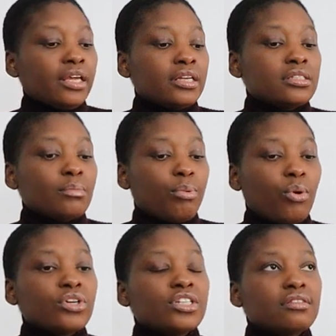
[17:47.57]
It is
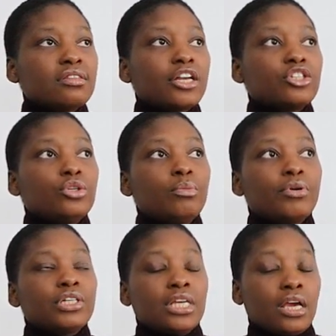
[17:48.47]
important that you
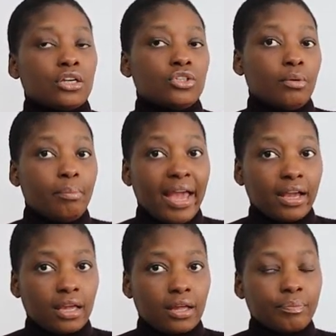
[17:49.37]
protect your
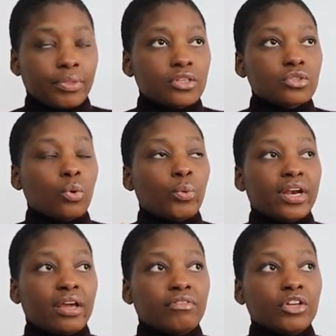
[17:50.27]
back. So
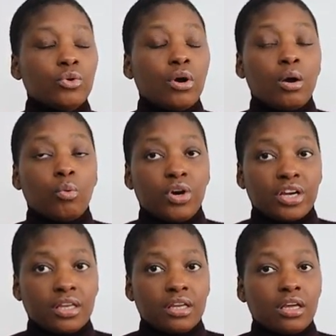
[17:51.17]
whenever you are
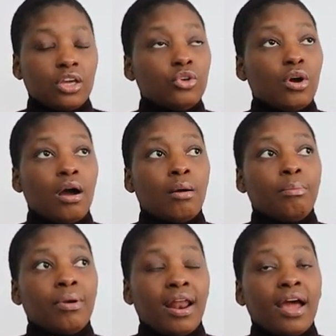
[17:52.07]
working, you
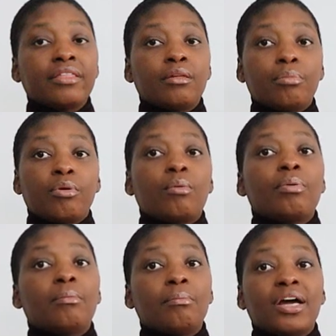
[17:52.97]
apply the
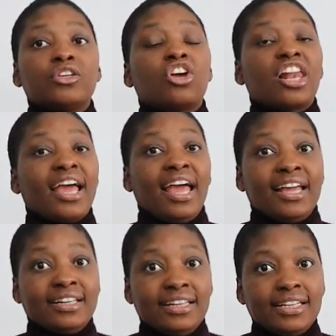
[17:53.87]
proper manual
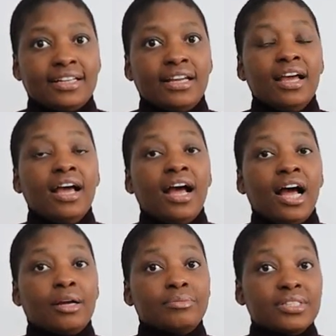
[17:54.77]
handling
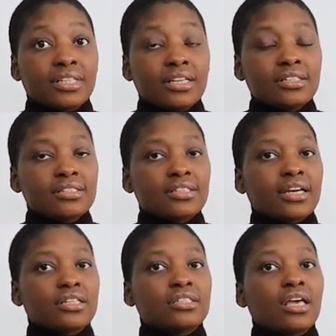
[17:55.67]
um, skills
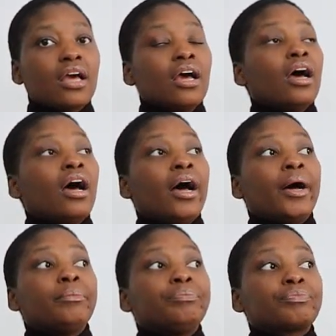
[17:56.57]
that is
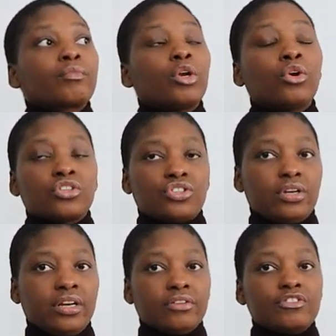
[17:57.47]
um, not
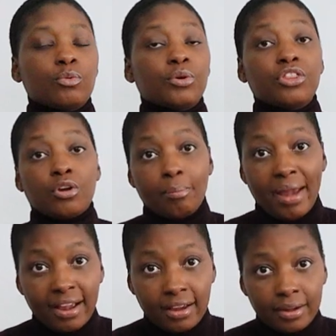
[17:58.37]
to lift with your
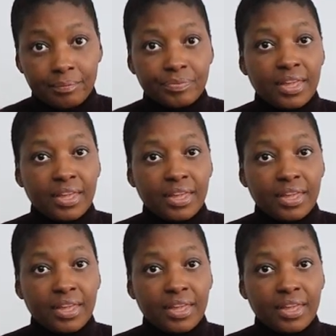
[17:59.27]
back.